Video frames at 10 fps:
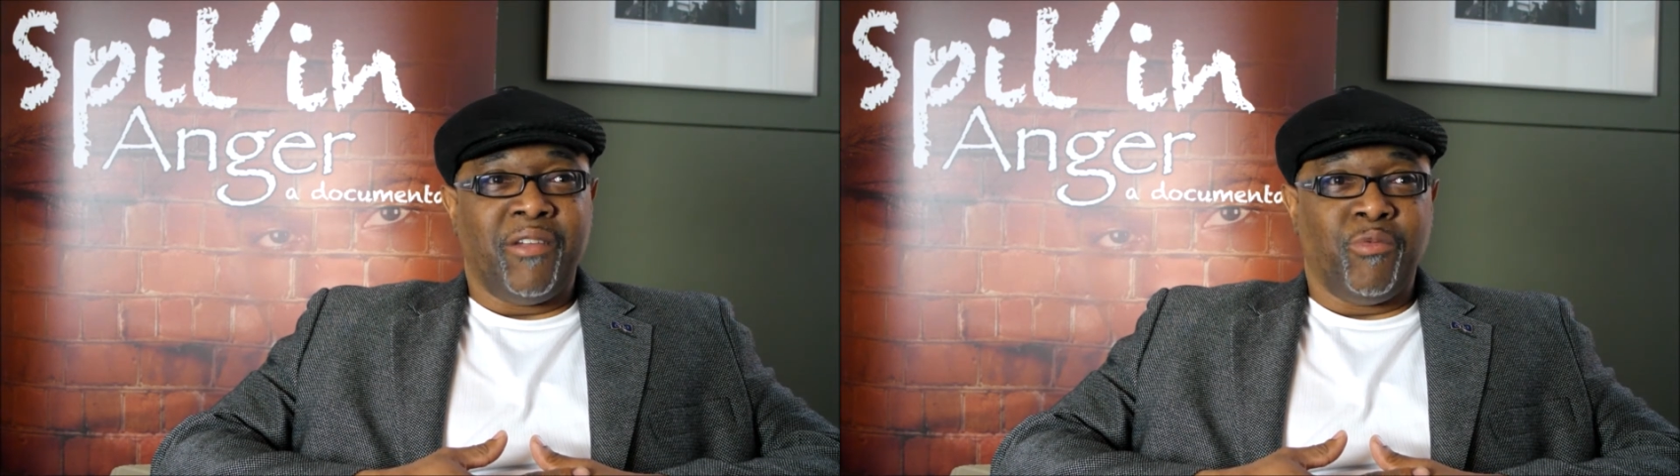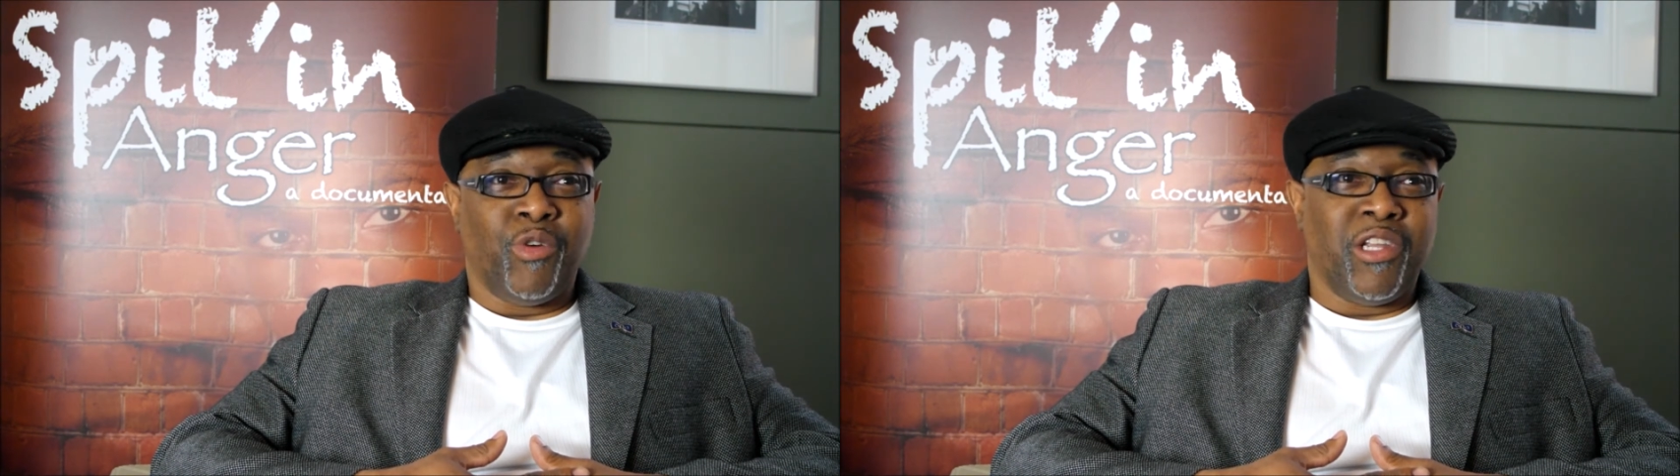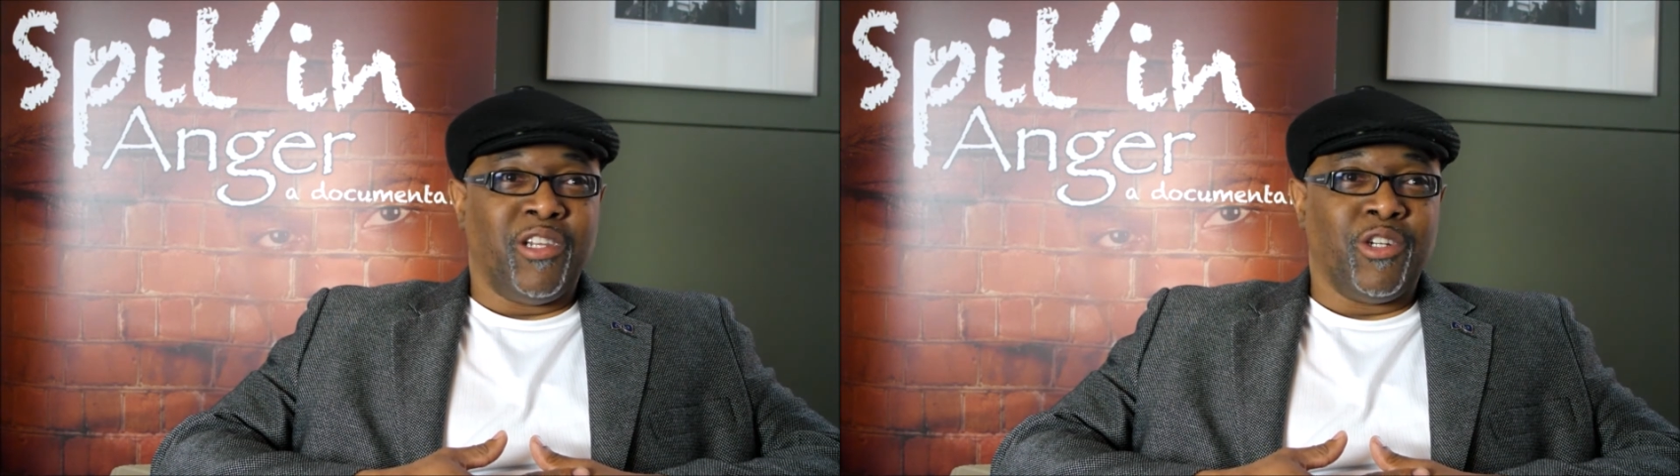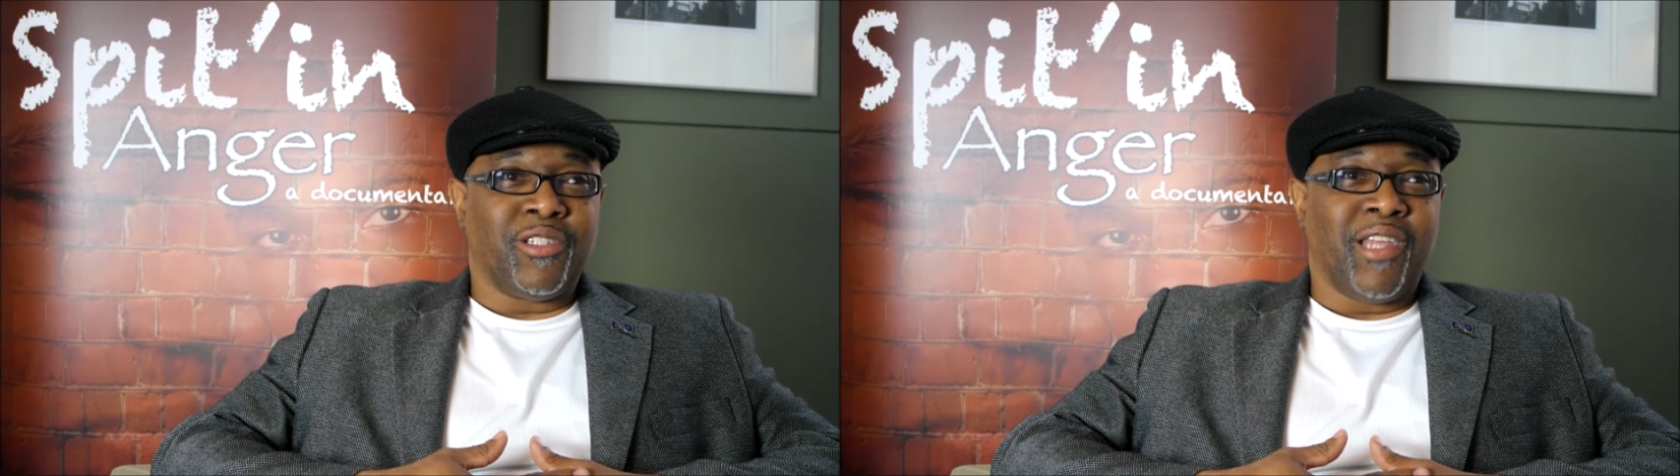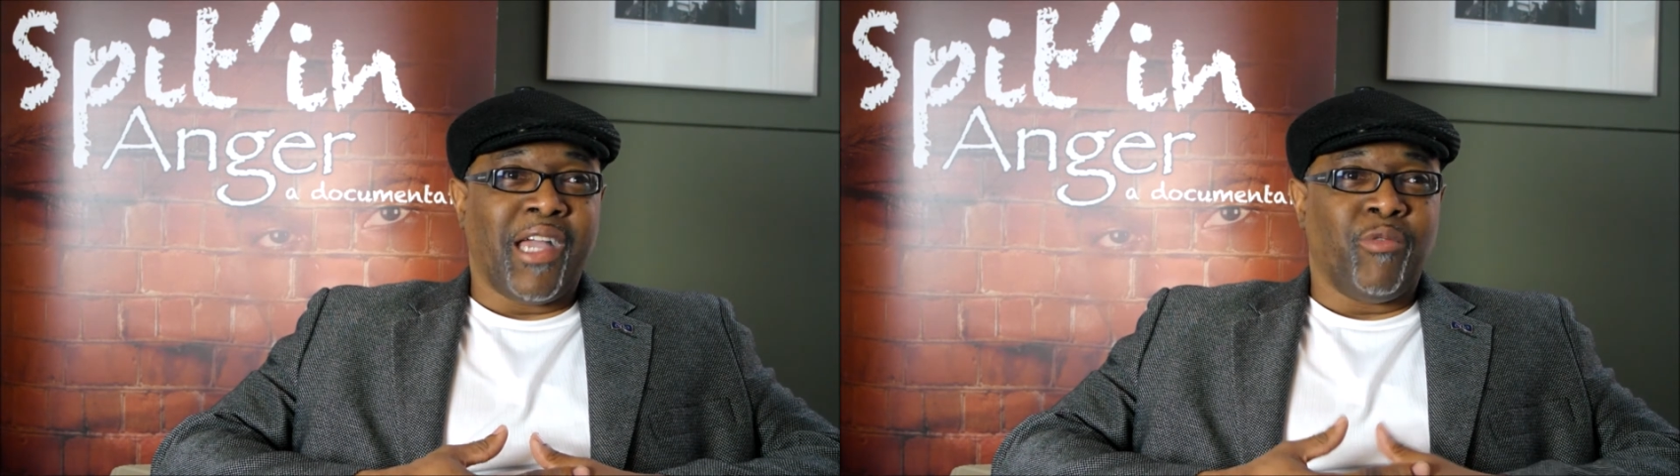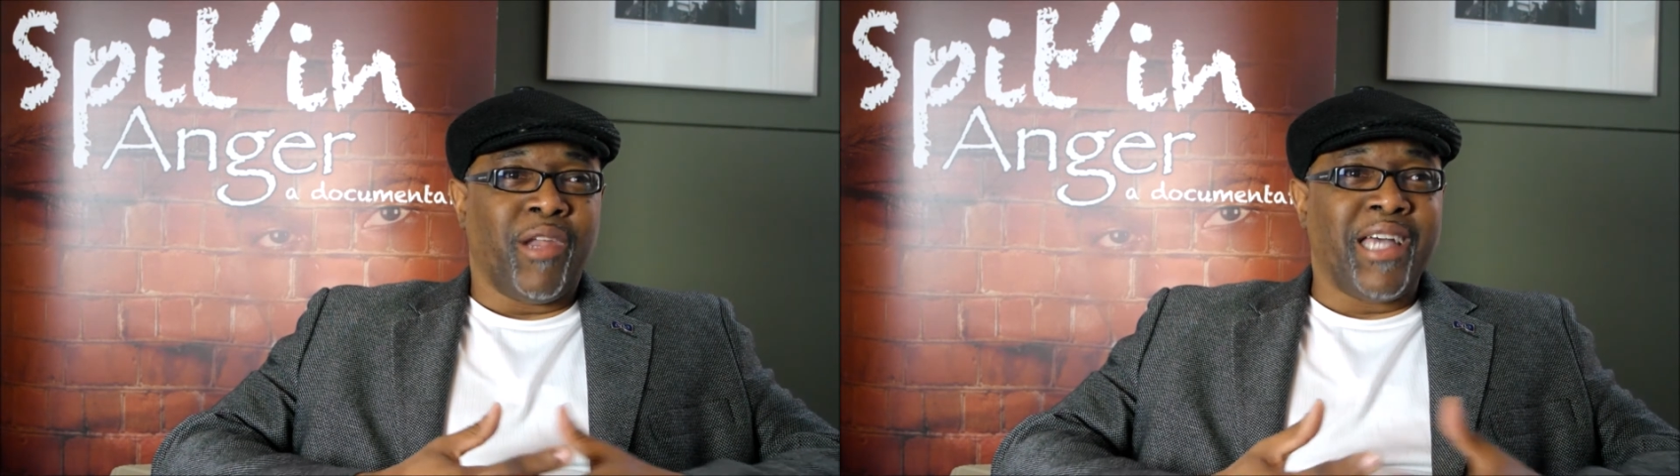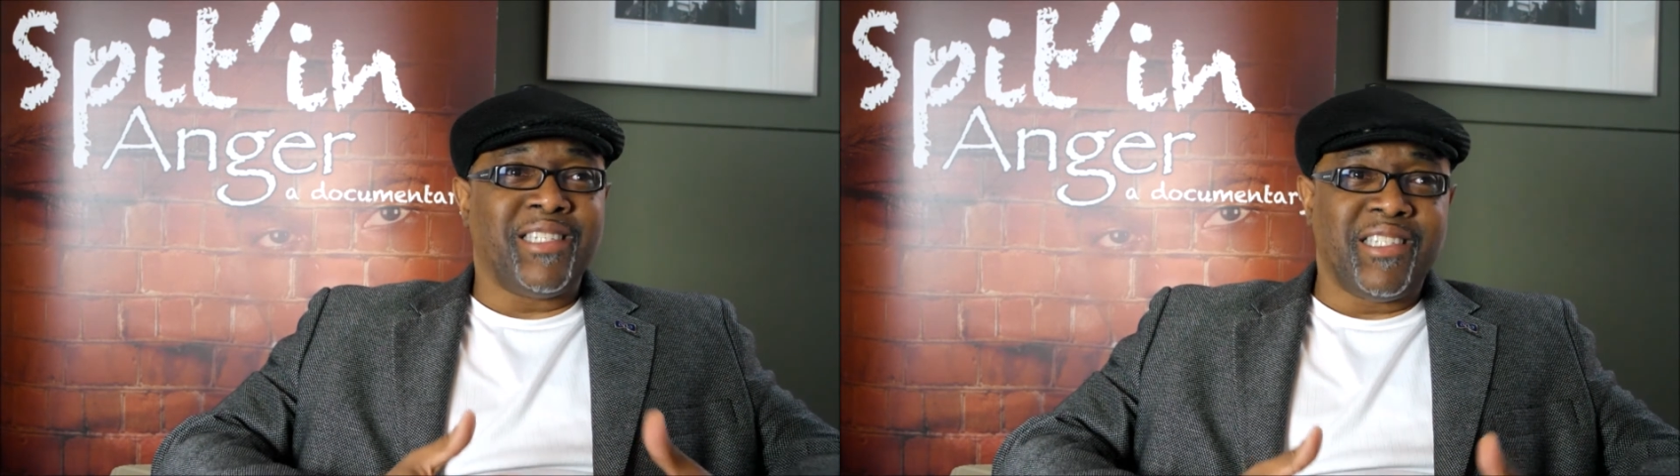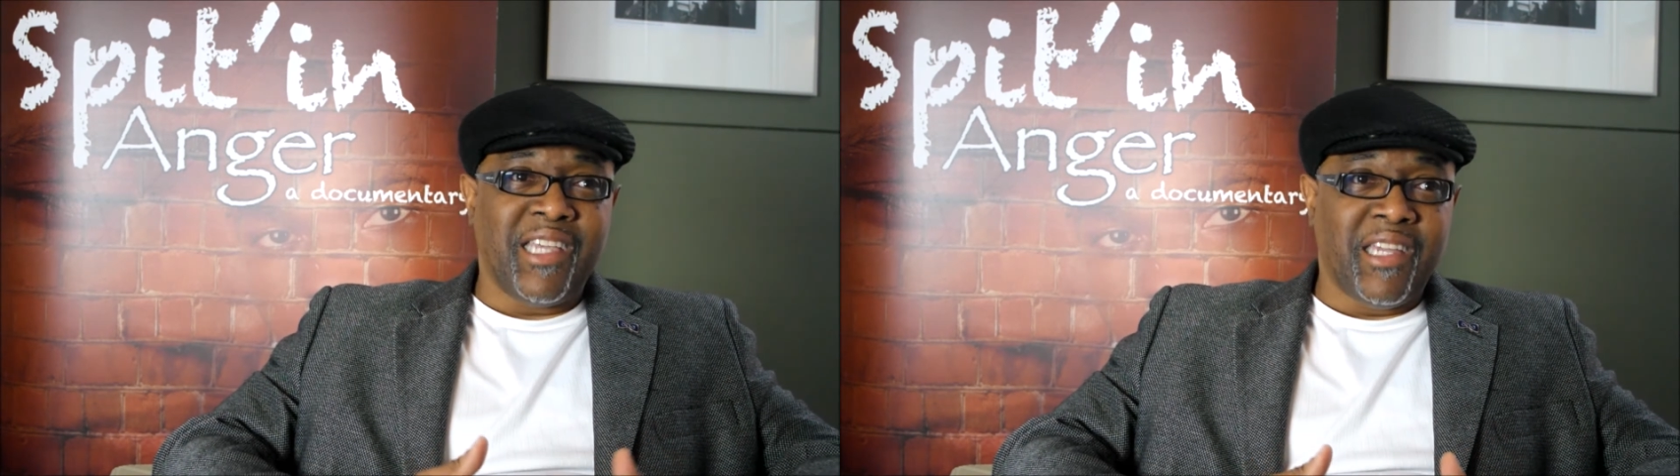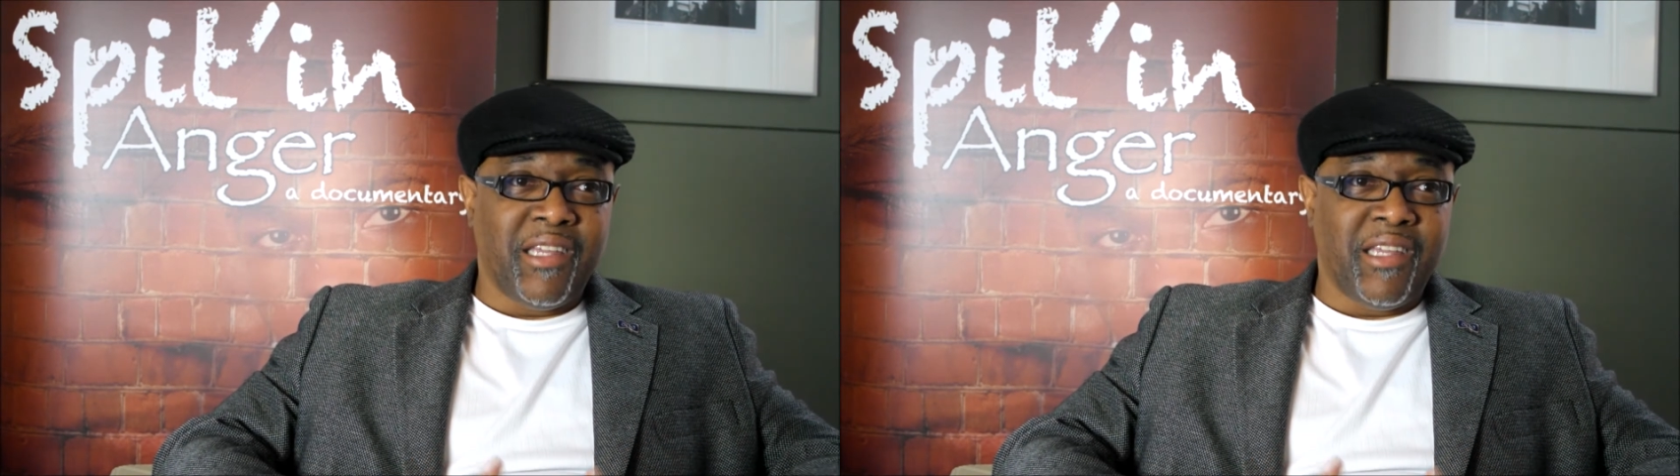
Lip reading: what it looks like when I see it